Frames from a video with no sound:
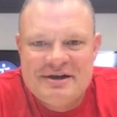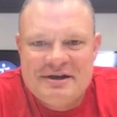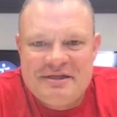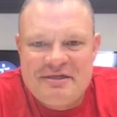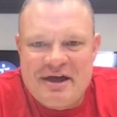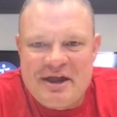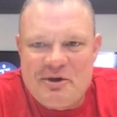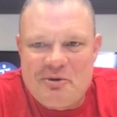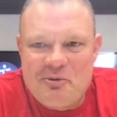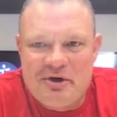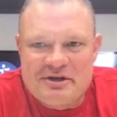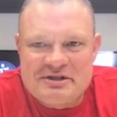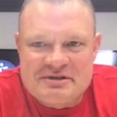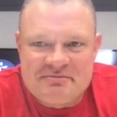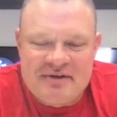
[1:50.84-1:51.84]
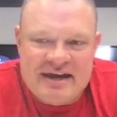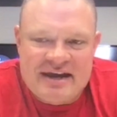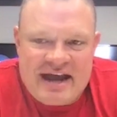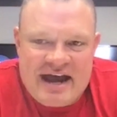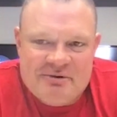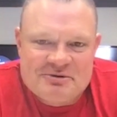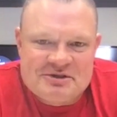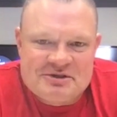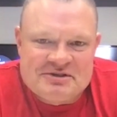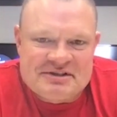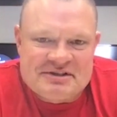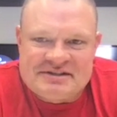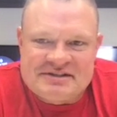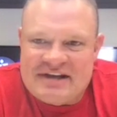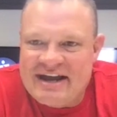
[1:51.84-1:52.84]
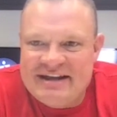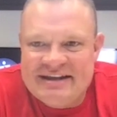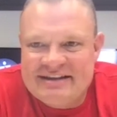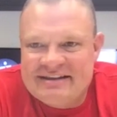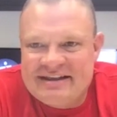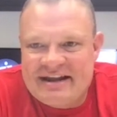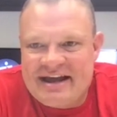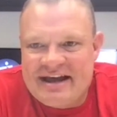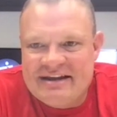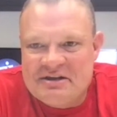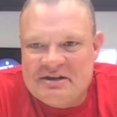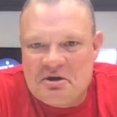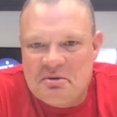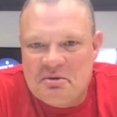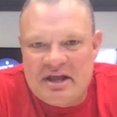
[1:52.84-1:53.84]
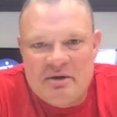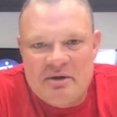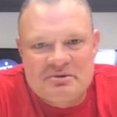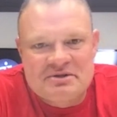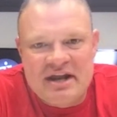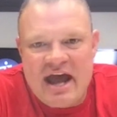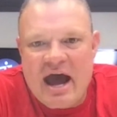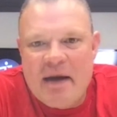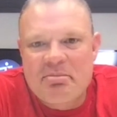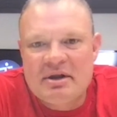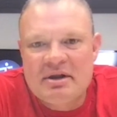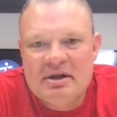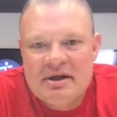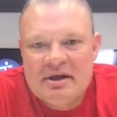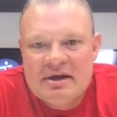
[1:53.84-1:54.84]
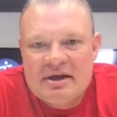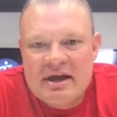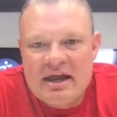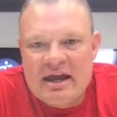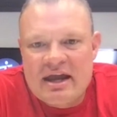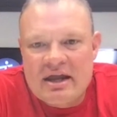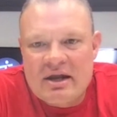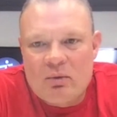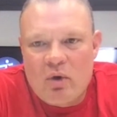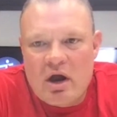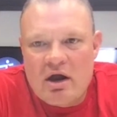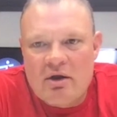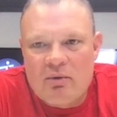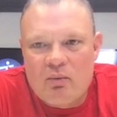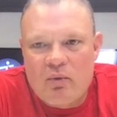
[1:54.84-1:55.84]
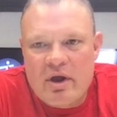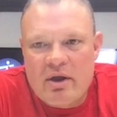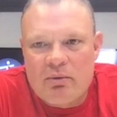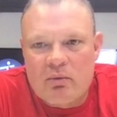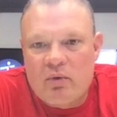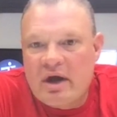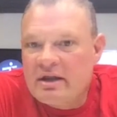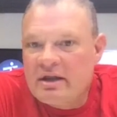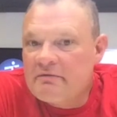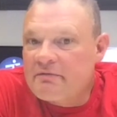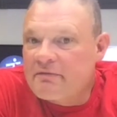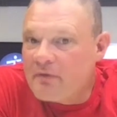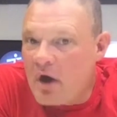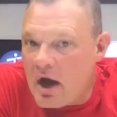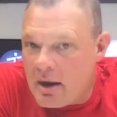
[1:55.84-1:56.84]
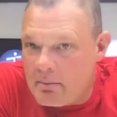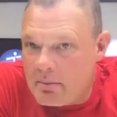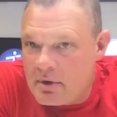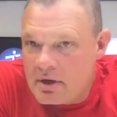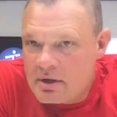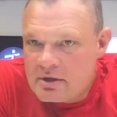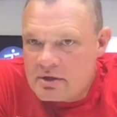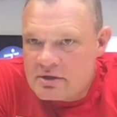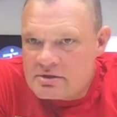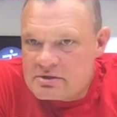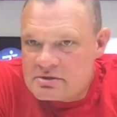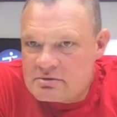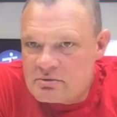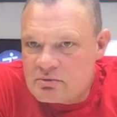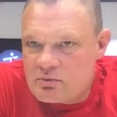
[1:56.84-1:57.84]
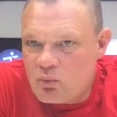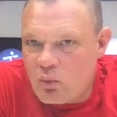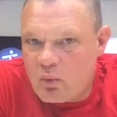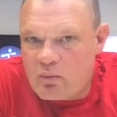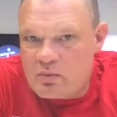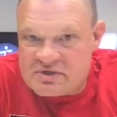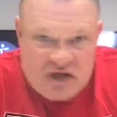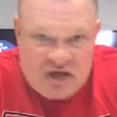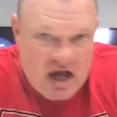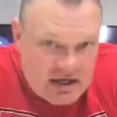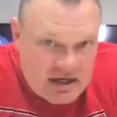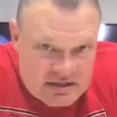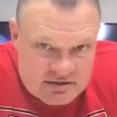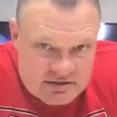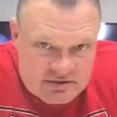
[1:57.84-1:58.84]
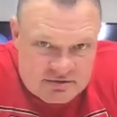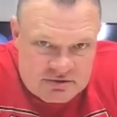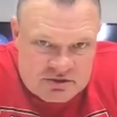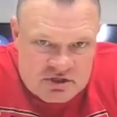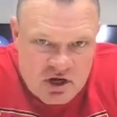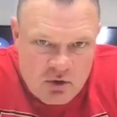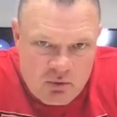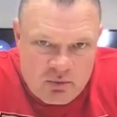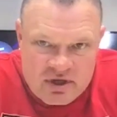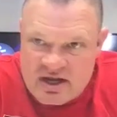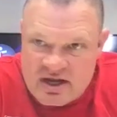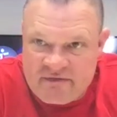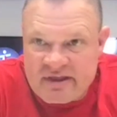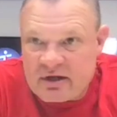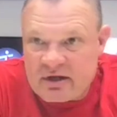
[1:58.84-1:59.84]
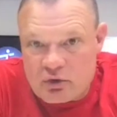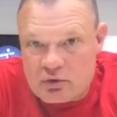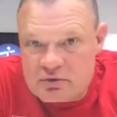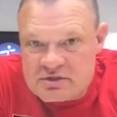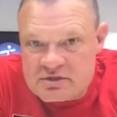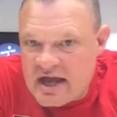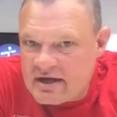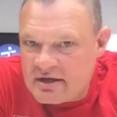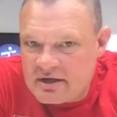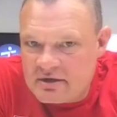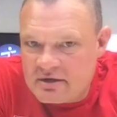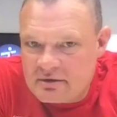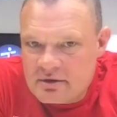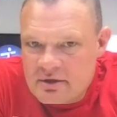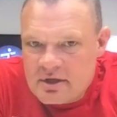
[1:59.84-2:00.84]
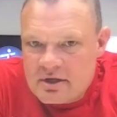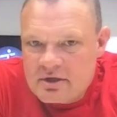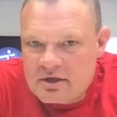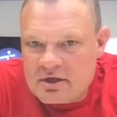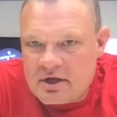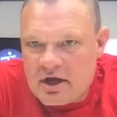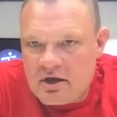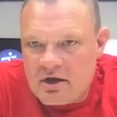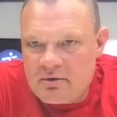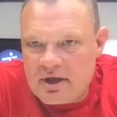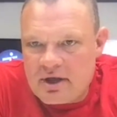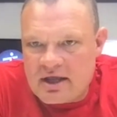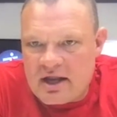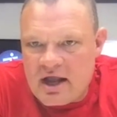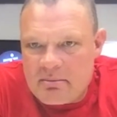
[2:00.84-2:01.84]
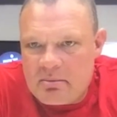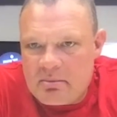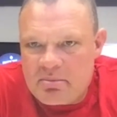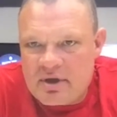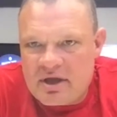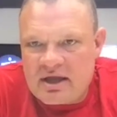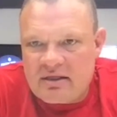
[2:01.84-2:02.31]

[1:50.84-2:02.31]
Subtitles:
than it was of I was just excited that I didn't know what the hell was going to happen, and where we were running from sucked. So we didn't have anything to lose kind of deal, and I'm a big,